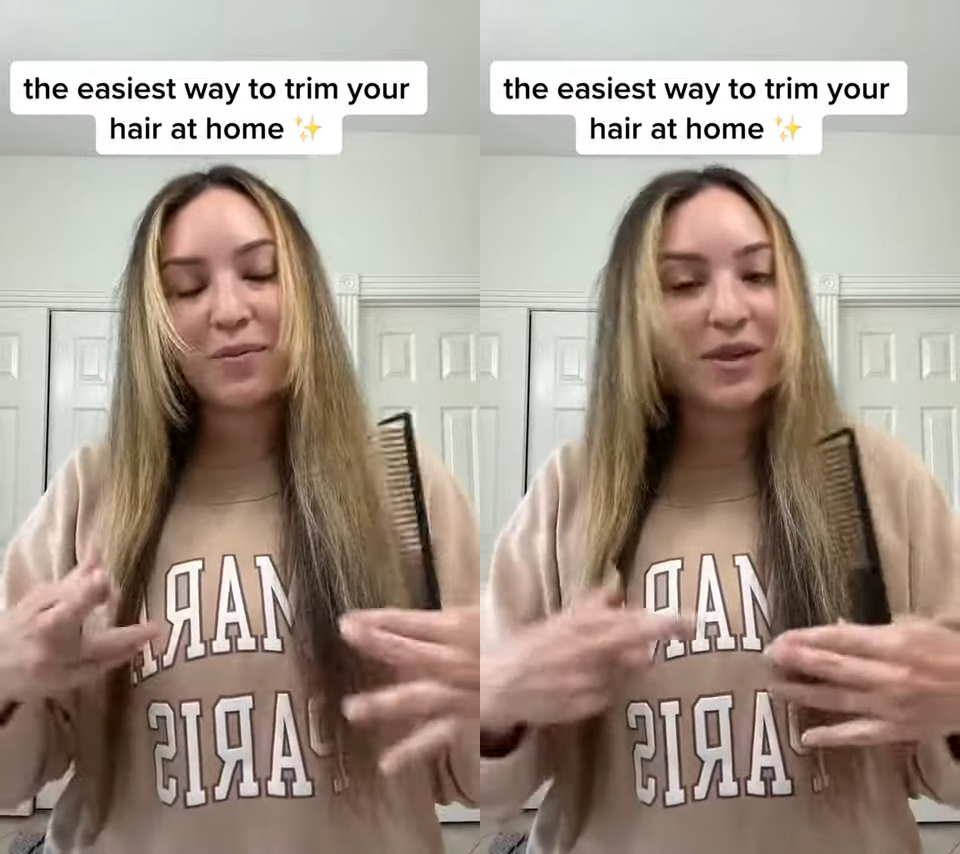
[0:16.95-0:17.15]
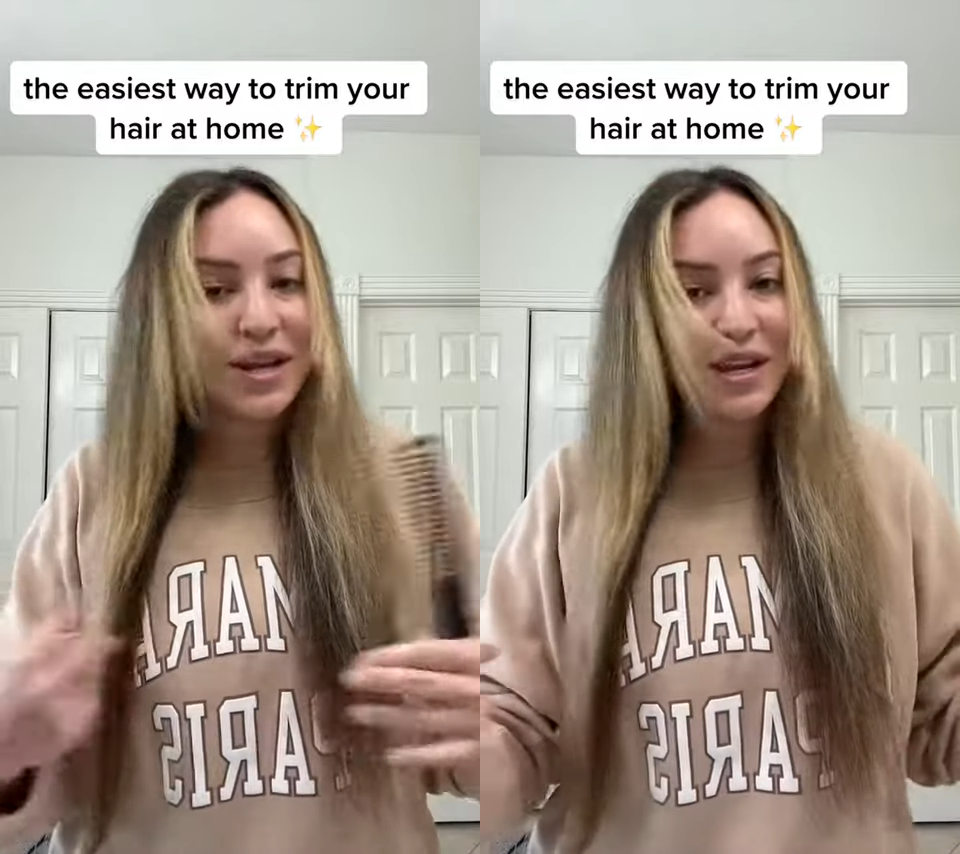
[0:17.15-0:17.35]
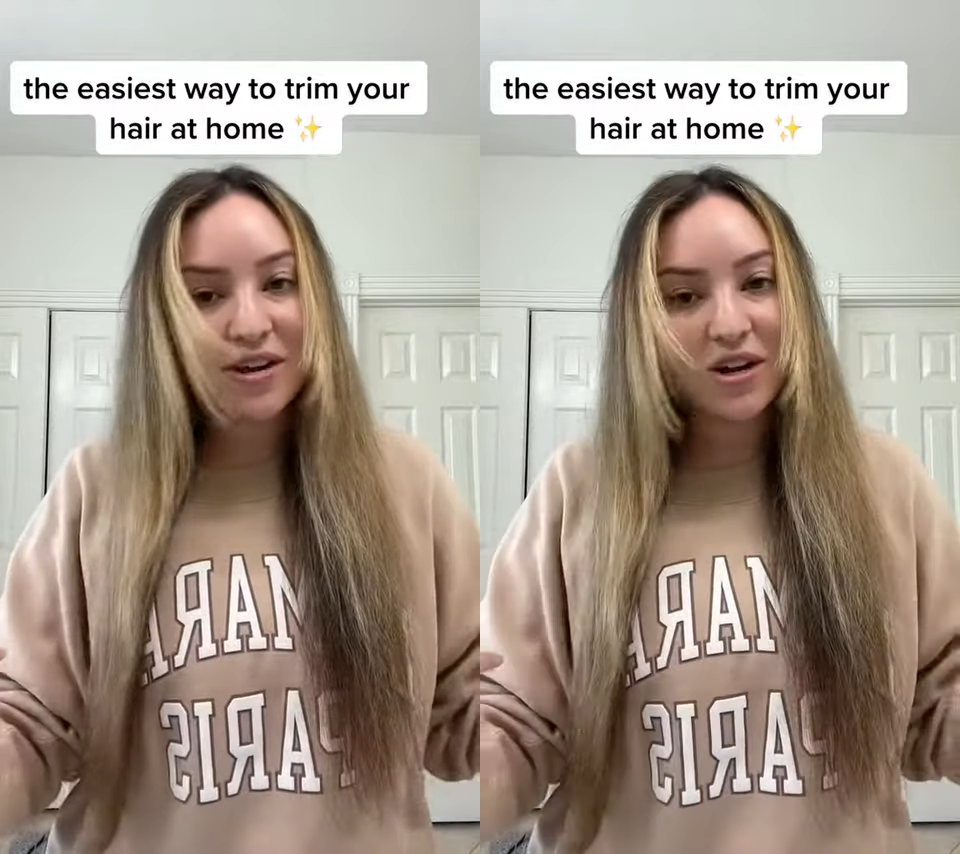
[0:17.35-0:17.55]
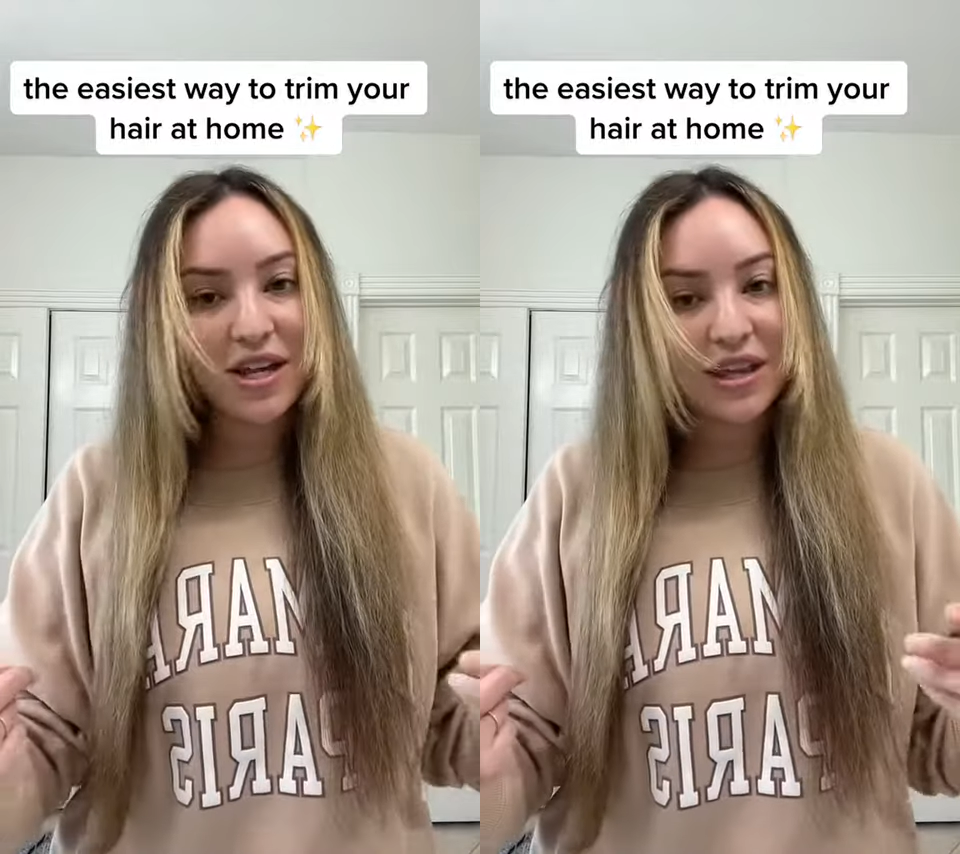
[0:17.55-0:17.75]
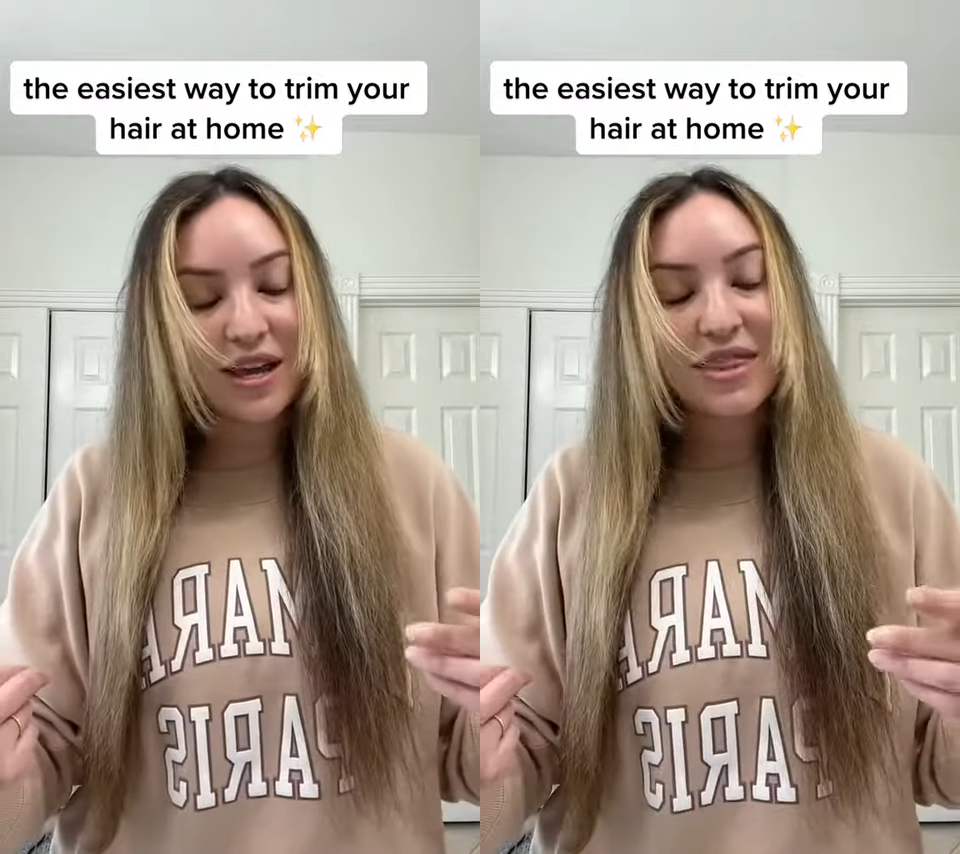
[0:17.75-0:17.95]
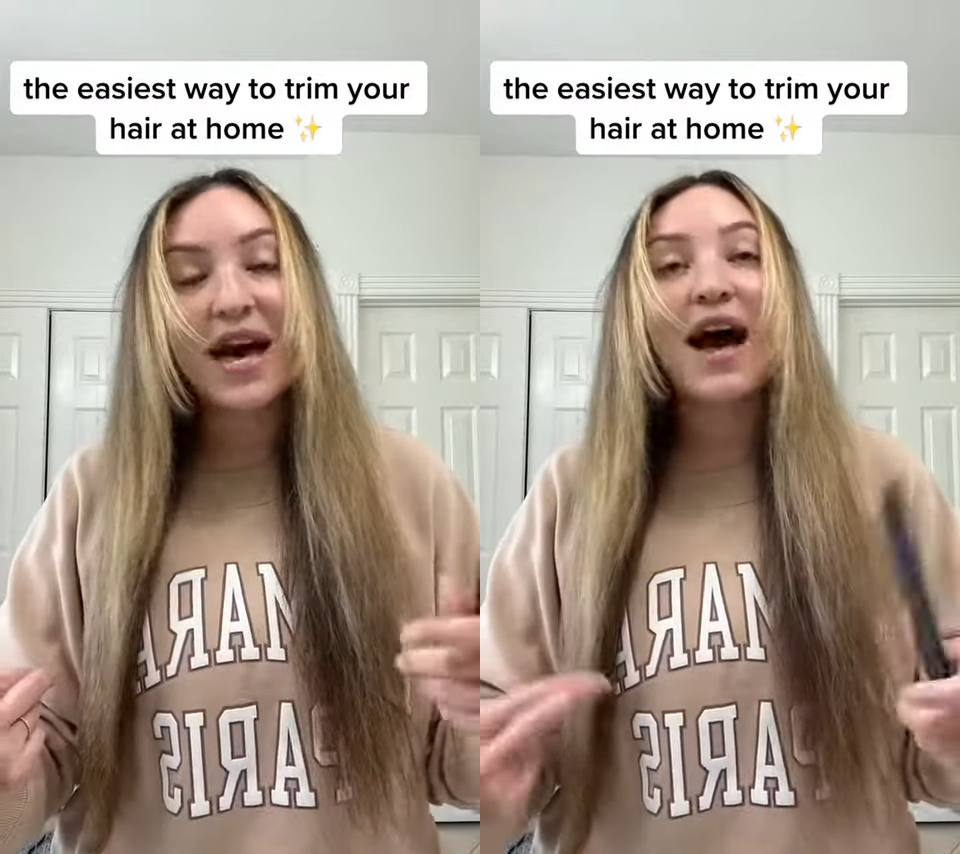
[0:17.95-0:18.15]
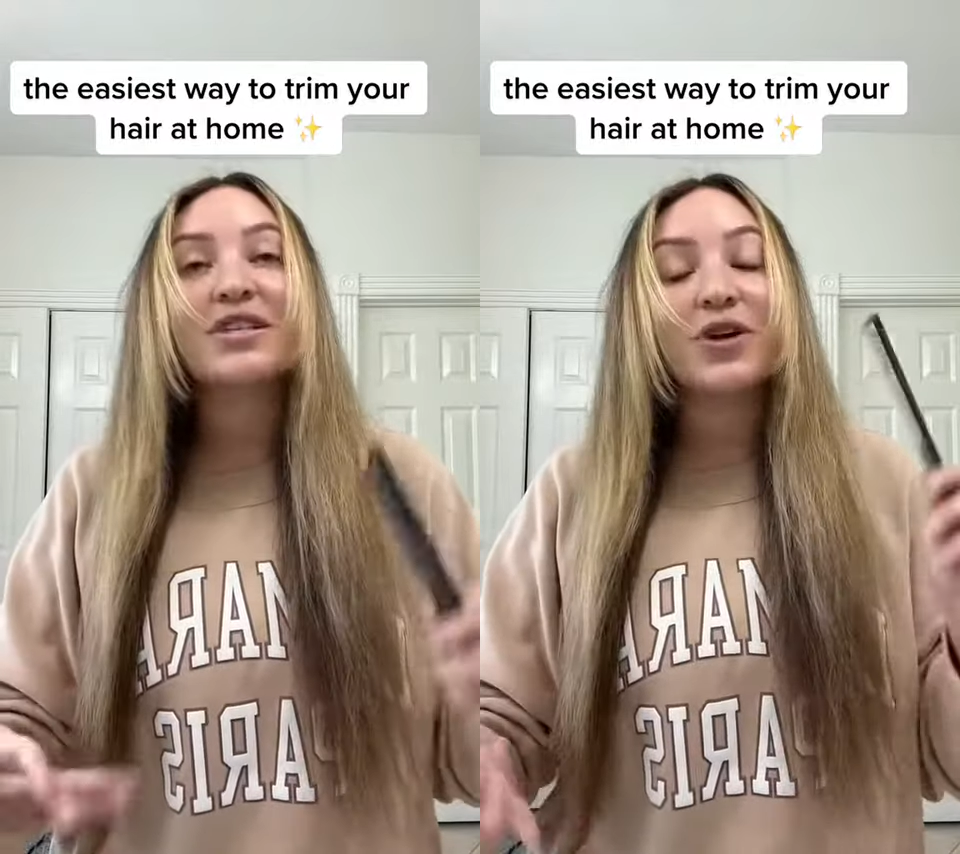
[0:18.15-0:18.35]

blending or anything like that.